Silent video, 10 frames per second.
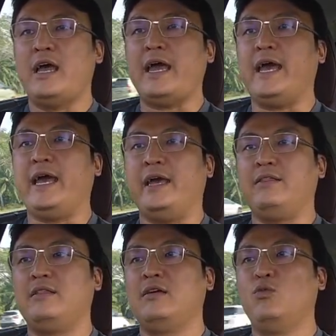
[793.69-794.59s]

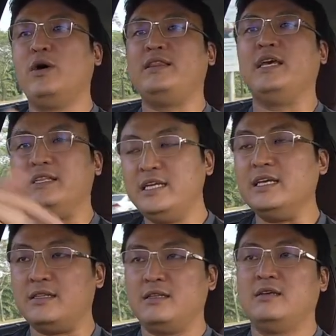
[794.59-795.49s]
and what they did
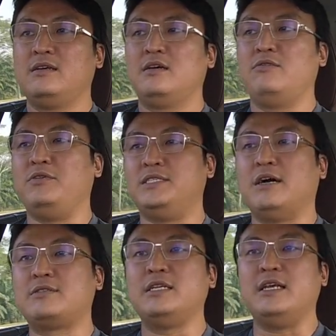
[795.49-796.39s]

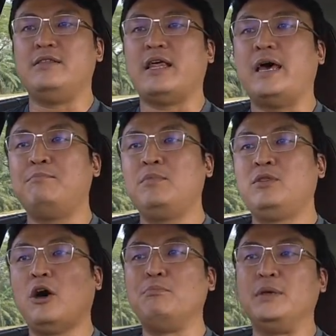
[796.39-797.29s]
resulted in them
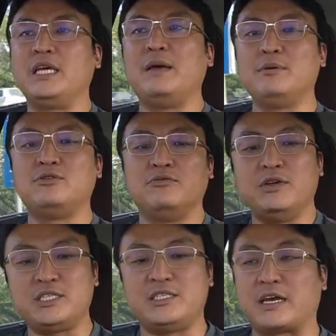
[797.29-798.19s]
not being able to
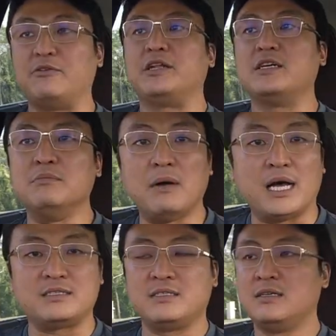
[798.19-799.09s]
reach their critical
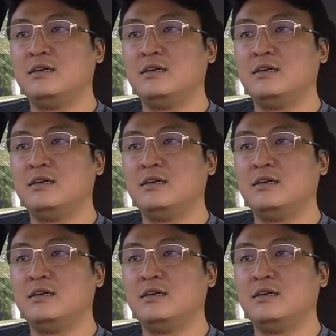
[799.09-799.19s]
mass